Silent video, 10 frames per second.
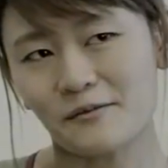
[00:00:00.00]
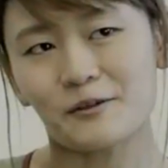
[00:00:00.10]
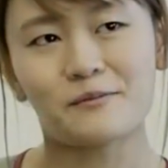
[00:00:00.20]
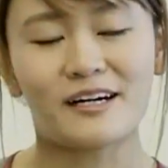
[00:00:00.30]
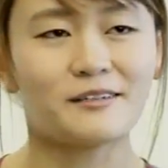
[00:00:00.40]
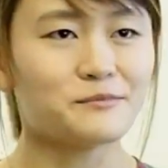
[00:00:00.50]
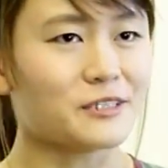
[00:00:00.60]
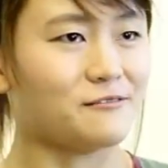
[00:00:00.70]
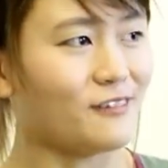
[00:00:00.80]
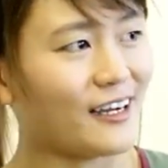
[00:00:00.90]
Well, my
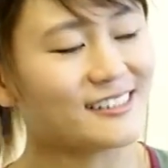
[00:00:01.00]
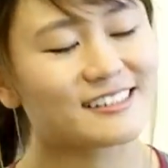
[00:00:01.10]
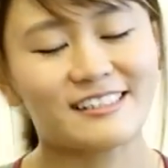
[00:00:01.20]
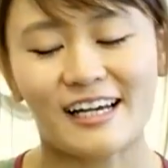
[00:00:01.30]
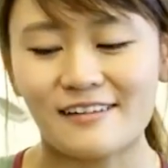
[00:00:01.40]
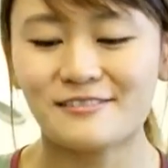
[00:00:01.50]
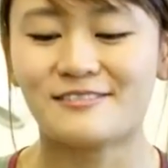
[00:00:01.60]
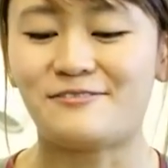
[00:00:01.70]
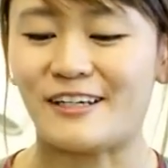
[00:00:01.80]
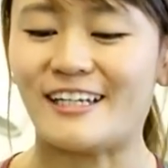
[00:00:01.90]
humble advice, because I
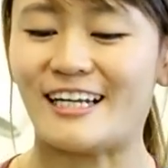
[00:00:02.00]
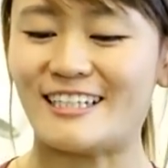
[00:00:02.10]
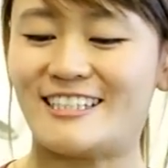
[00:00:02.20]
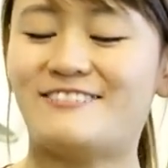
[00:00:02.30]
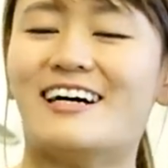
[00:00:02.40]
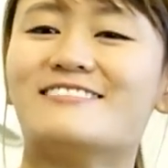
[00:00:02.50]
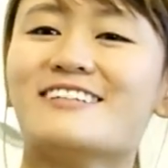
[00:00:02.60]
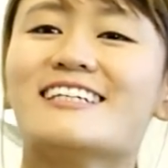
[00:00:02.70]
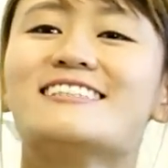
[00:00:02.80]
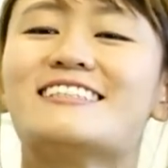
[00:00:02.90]
haven't finished my
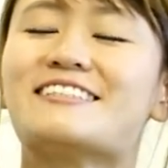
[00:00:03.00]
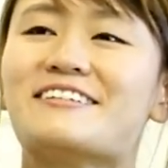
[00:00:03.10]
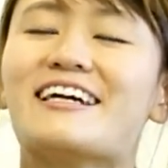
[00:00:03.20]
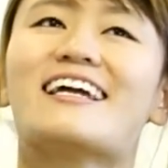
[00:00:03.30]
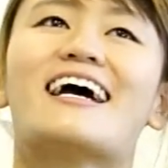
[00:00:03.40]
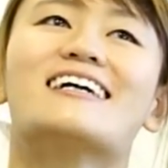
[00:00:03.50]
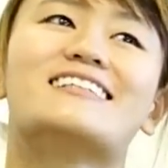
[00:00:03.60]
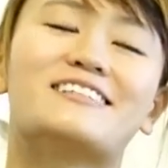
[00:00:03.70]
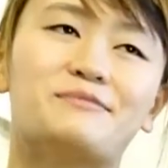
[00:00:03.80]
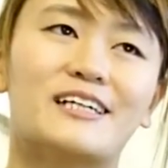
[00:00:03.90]
vet degree
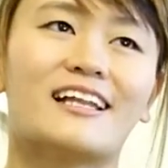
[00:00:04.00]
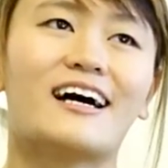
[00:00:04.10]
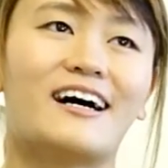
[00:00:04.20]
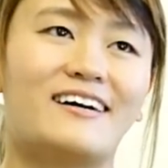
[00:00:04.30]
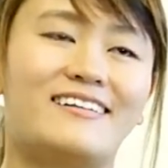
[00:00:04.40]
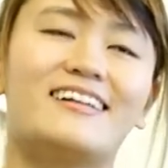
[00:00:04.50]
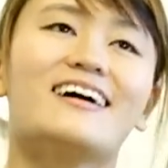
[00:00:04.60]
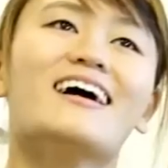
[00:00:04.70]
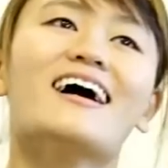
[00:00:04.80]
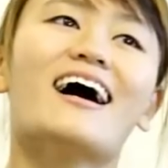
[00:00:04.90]
yet, but I
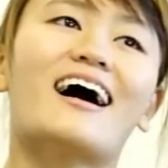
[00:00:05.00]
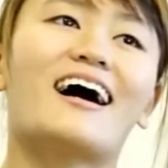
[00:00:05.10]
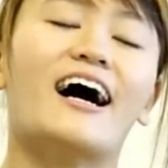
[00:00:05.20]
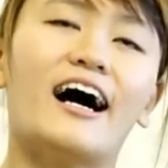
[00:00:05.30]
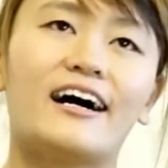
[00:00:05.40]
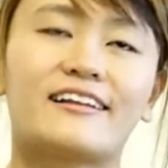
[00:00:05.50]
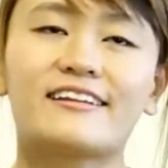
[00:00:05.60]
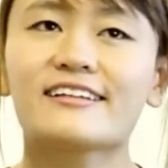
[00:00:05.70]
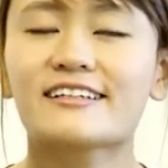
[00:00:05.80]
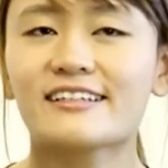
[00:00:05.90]

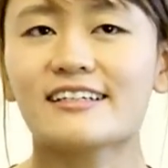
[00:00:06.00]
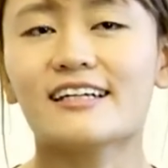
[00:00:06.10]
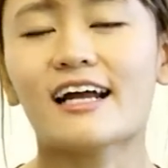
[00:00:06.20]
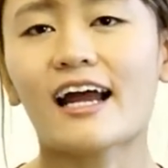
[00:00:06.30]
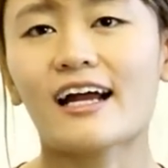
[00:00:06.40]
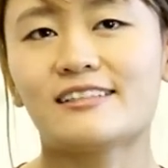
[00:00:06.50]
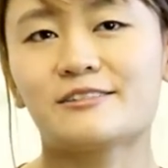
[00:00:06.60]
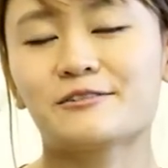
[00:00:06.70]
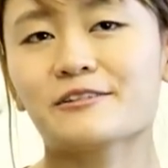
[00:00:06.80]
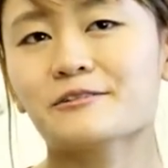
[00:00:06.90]
think
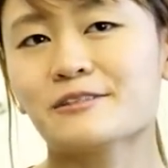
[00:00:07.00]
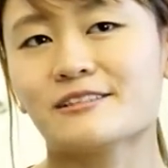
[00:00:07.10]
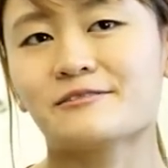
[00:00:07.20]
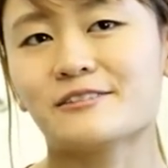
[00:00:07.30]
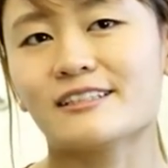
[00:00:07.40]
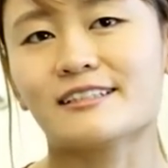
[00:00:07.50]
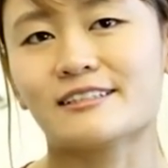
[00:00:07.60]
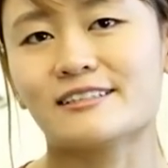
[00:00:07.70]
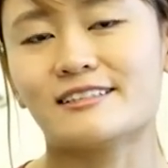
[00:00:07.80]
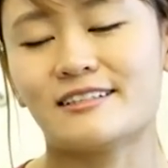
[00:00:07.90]
it's always really
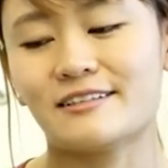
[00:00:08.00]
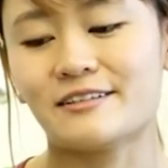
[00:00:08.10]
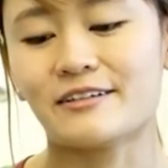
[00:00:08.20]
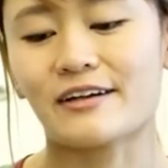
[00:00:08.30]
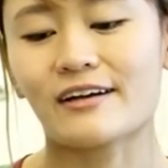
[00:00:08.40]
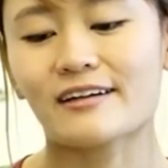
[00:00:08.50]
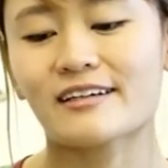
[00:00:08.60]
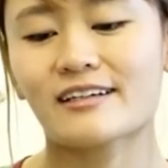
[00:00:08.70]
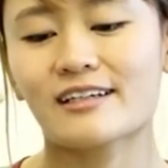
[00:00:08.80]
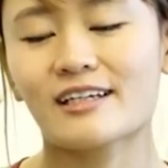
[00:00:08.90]
good to
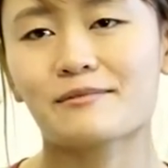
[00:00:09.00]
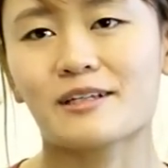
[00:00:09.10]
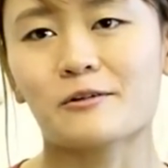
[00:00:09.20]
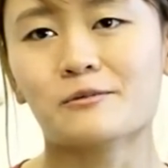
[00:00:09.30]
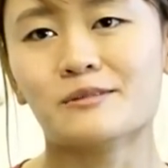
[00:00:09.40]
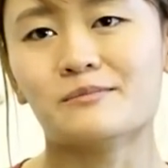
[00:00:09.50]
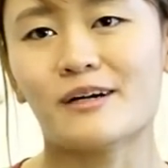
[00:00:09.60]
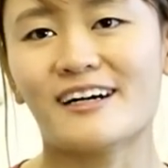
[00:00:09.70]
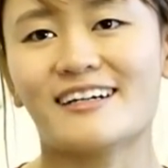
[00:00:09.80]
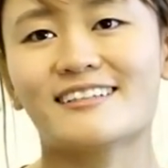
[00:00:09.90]
keep an open
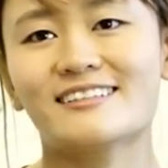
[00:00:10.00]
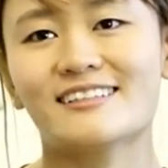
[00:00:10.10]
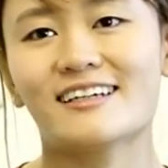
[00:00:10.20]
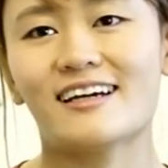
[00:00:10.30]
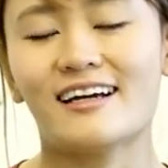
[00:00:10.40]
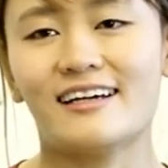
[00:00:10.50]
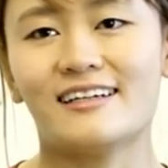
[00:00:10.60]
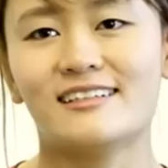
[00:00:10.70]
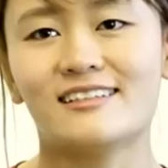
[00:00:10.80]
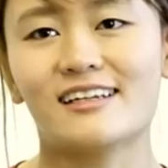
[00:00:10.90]
mind
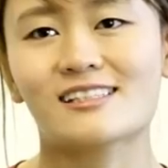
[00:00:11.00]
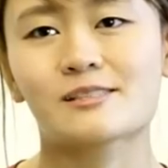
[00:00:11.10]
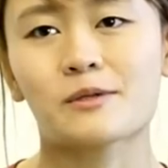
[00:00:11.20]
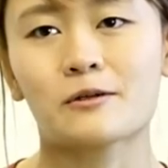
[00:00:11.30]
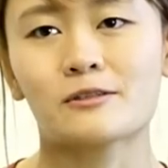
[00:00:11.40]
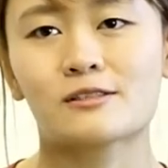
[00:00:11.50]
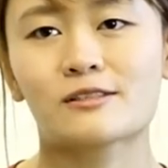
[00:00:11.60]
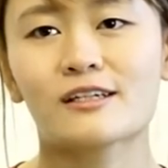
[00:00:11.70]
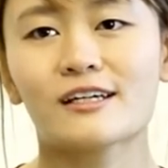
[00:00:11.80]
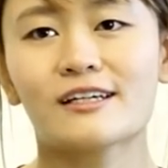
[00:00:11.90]
and expose
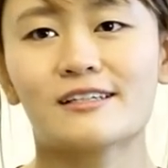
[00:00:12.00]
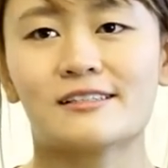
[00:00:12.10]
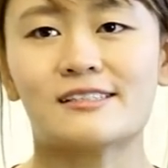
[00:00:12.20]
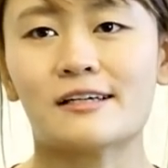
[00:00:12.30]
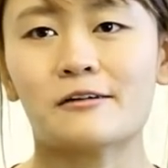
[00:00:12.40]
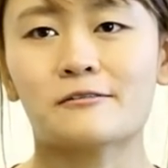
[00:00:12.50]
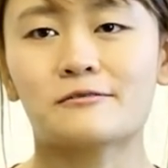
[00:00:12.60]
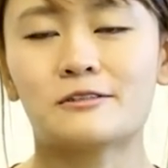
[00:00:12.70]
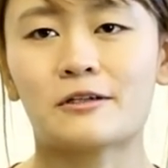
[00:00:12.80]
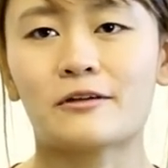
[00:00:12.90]

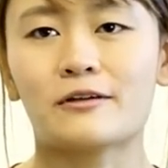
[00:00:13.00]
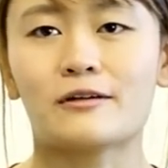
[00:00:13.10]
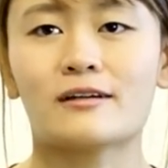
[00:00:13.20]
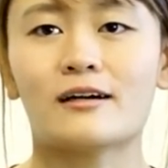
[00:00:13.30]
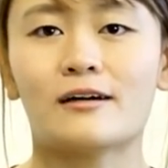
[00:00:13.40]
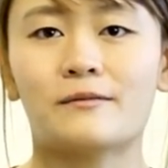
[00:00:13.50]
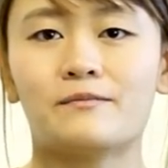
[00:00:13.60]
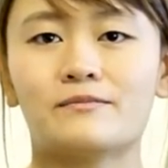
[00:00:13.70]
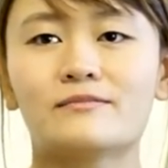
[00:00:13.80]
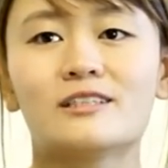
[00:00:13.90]
yourself to
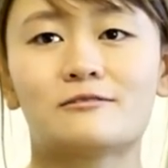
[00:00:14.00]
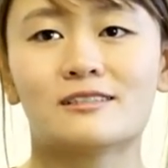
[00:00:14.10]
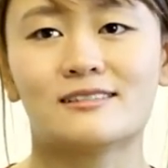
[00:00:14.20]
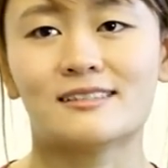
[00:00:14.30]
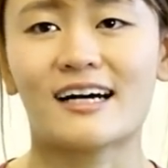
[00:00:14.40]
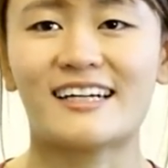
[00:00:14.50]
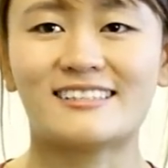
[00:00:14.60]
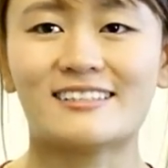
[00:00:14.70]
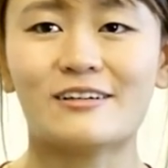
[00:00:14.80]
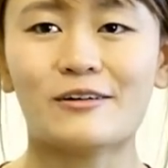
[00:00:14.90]
different
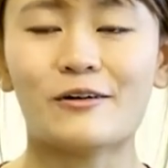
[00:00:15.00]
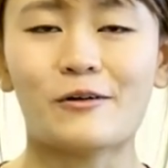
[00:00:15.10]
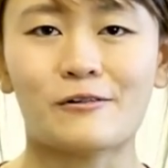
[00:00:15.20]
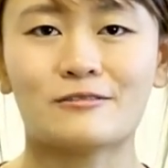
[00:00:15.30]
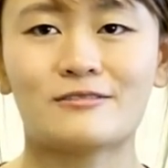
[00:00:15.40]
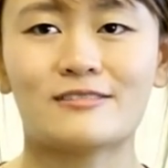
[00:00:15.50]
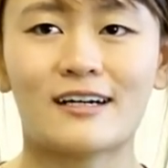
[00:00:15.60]
sides of